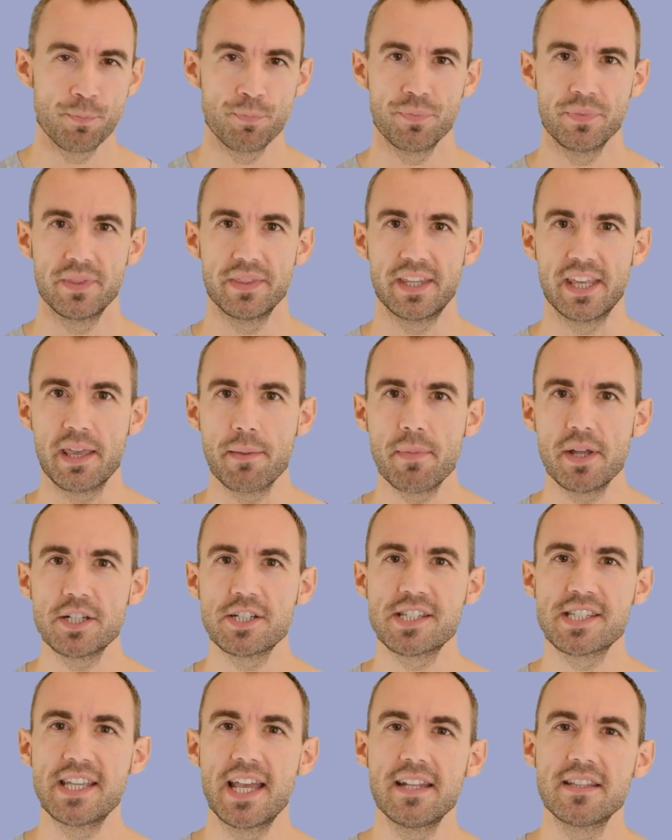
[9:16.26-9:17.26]
The image
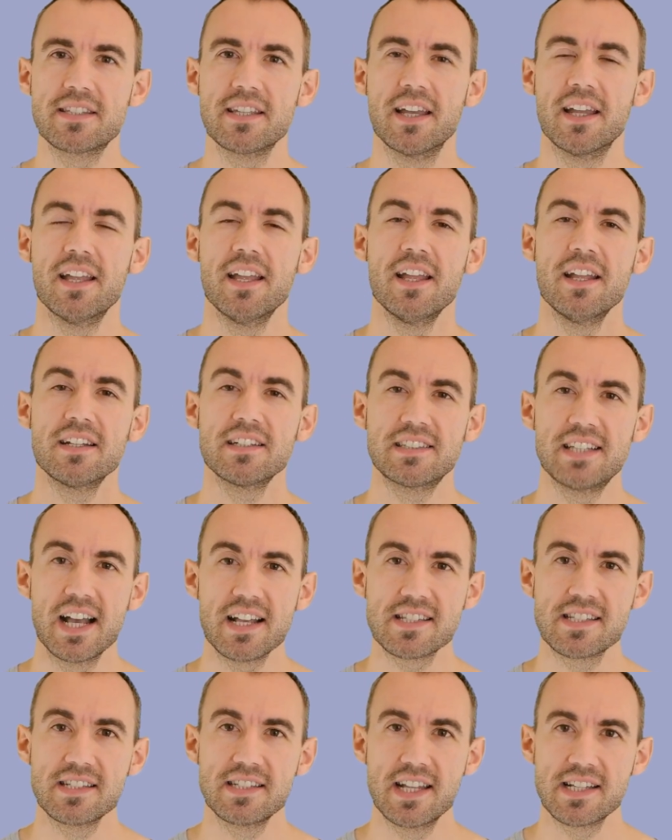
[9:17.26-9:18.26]
center
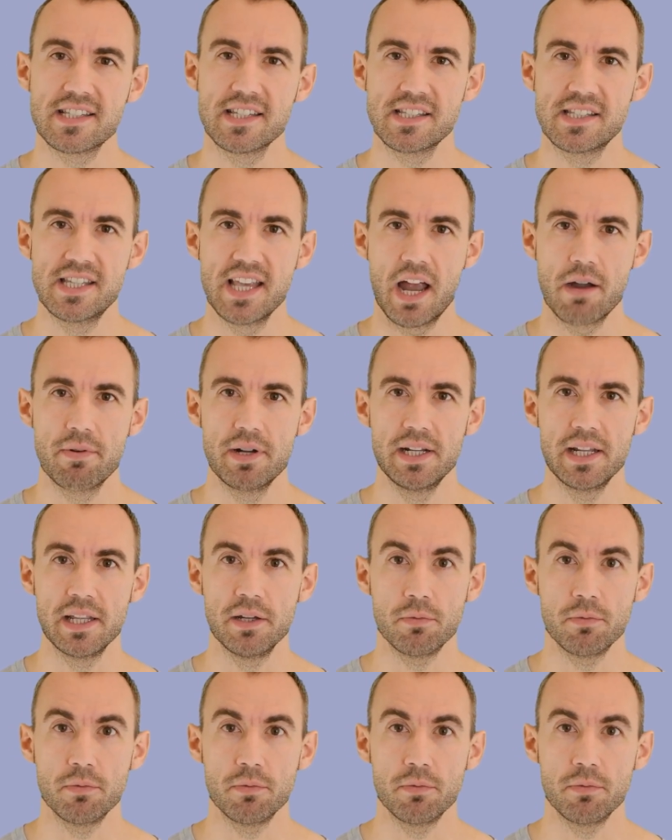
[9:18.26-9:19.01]
doesn't necessarily